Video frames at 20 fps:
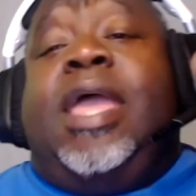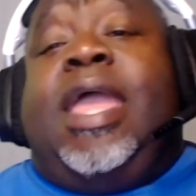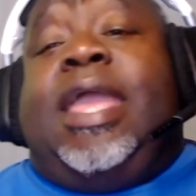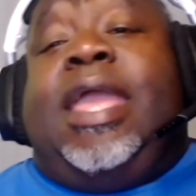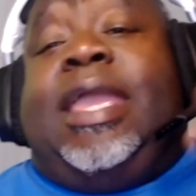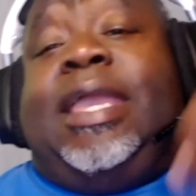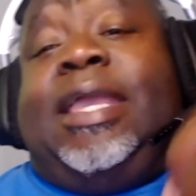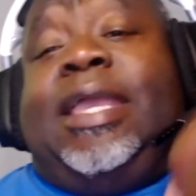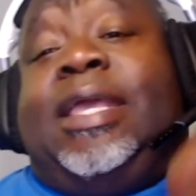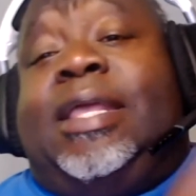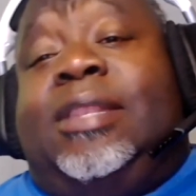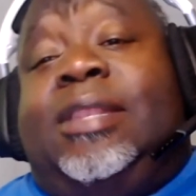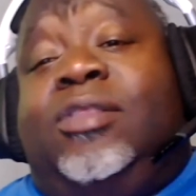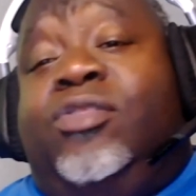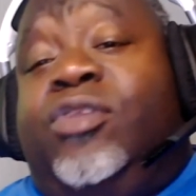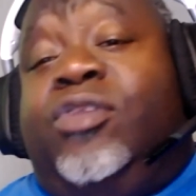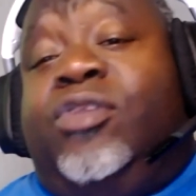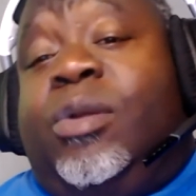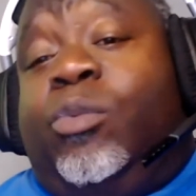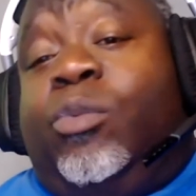and
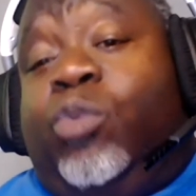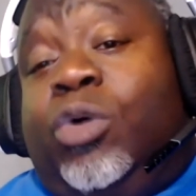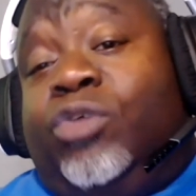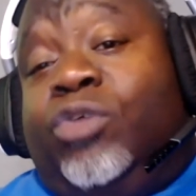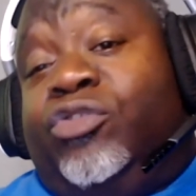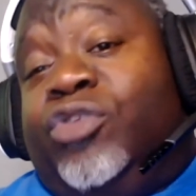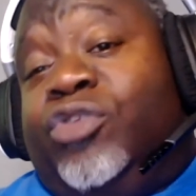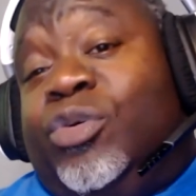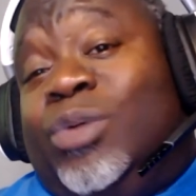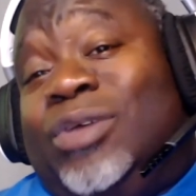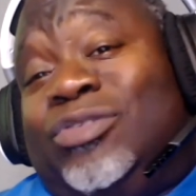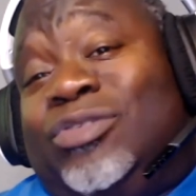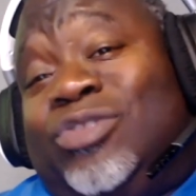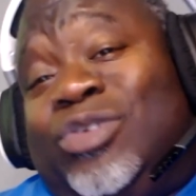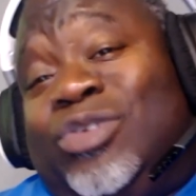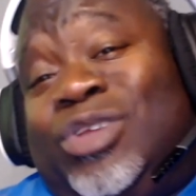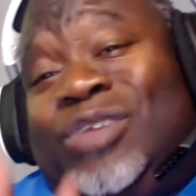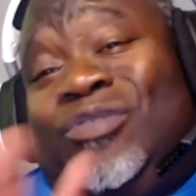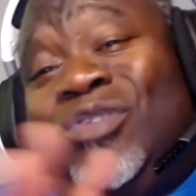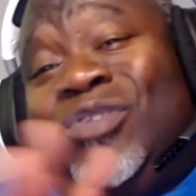there was no
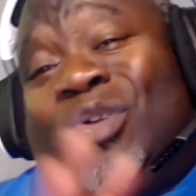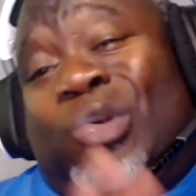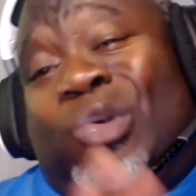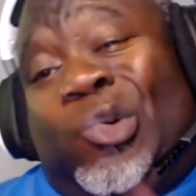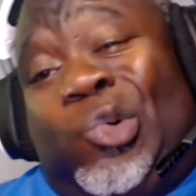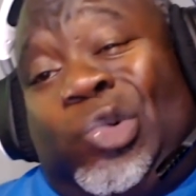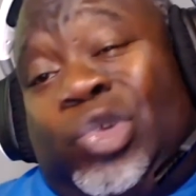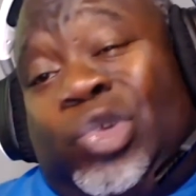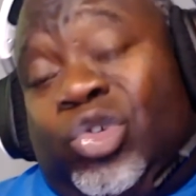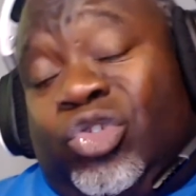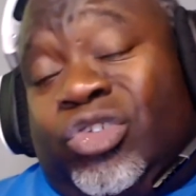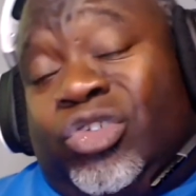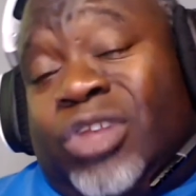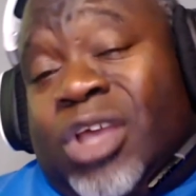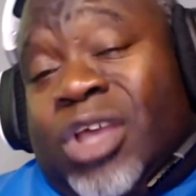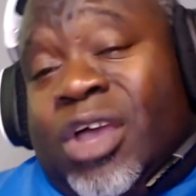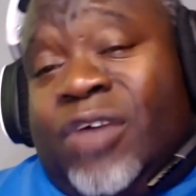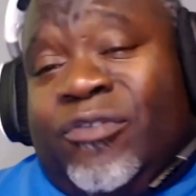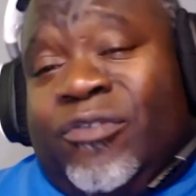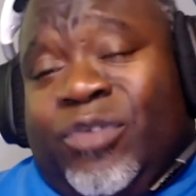SRD for older
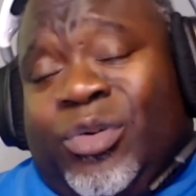stuff,